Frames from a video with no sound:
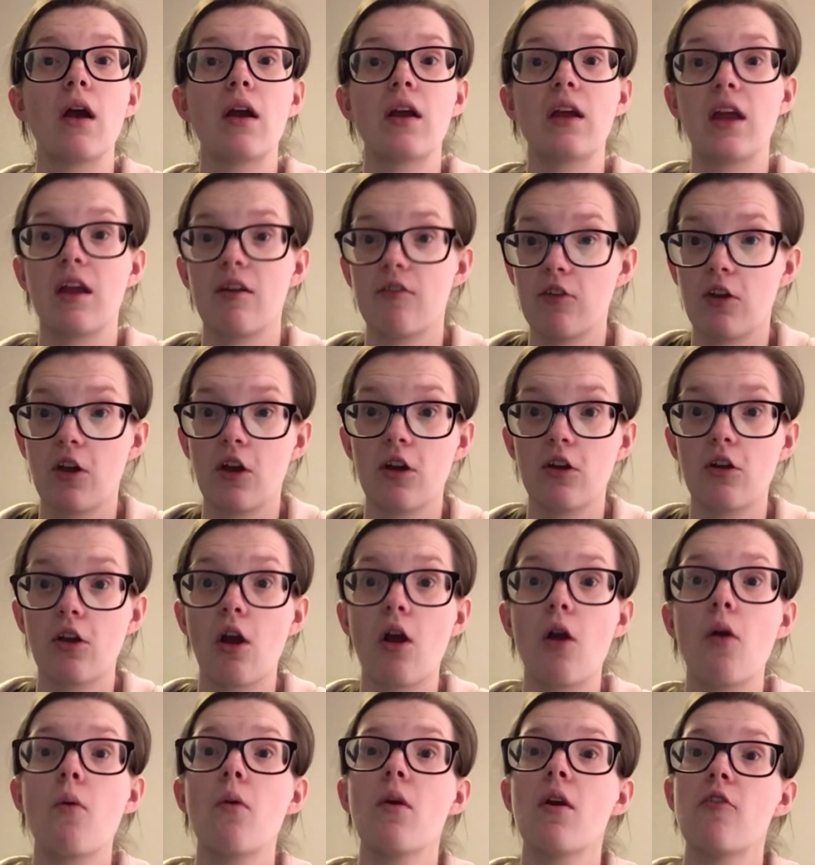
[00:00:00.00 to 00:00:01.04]
give it a
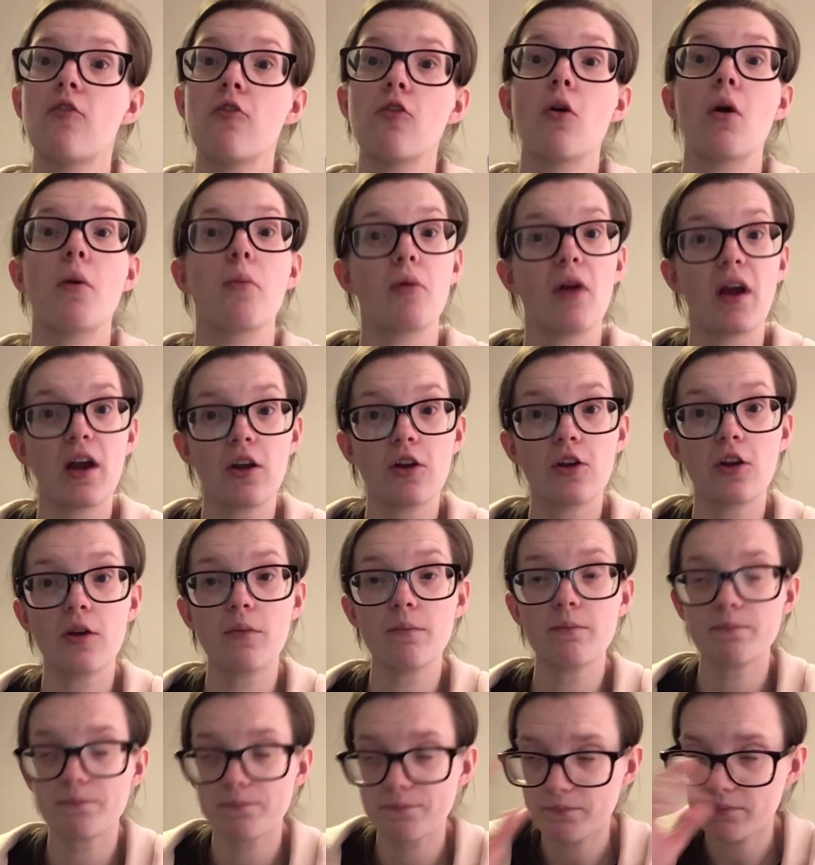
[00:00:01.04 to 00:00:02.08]
go if you are
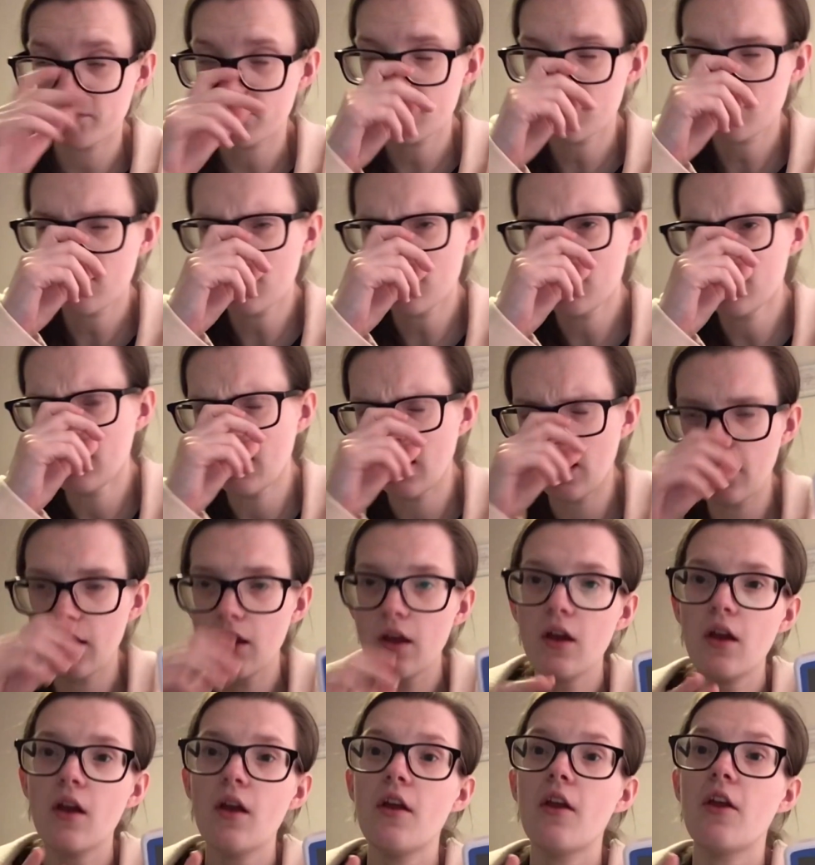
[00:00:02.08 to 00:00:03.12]
pregnant.
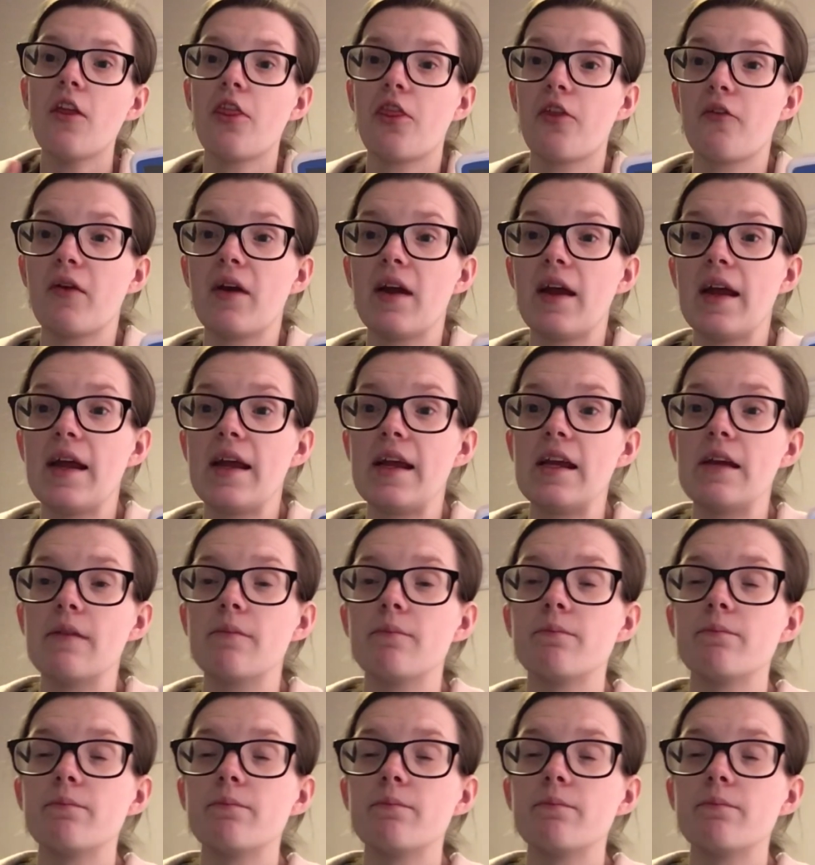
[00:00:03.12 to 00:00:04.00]
3,